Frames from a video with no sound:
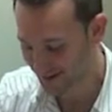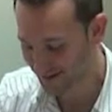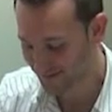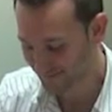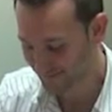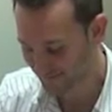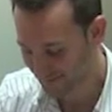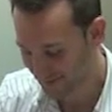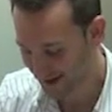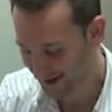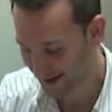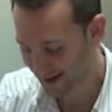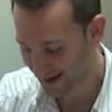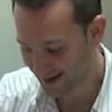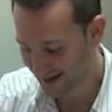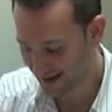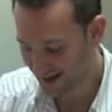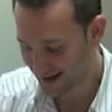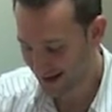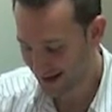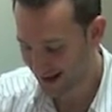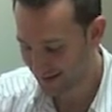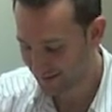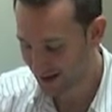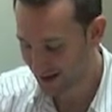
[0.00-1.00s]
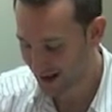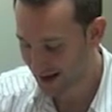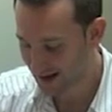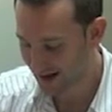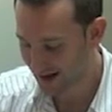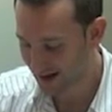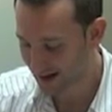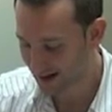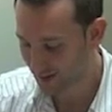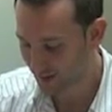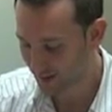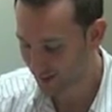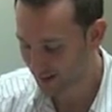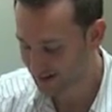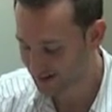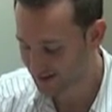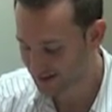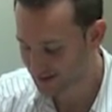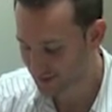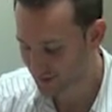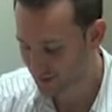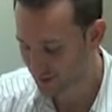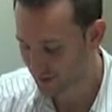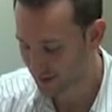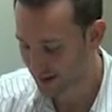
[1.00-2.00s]
Good. Have you had any
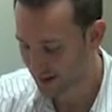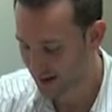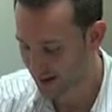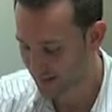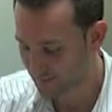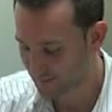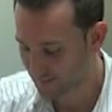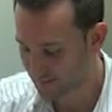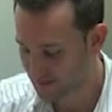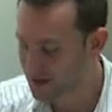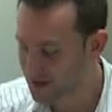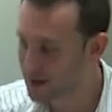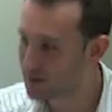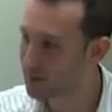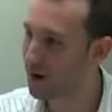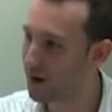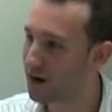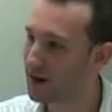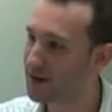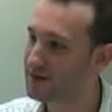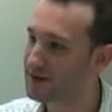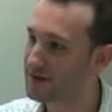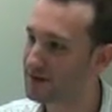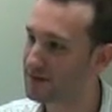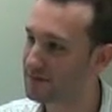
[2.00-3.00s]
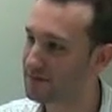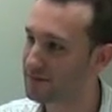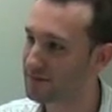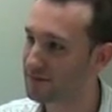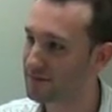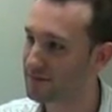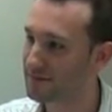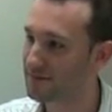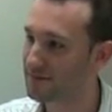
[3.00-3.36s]
arrests or DUIs?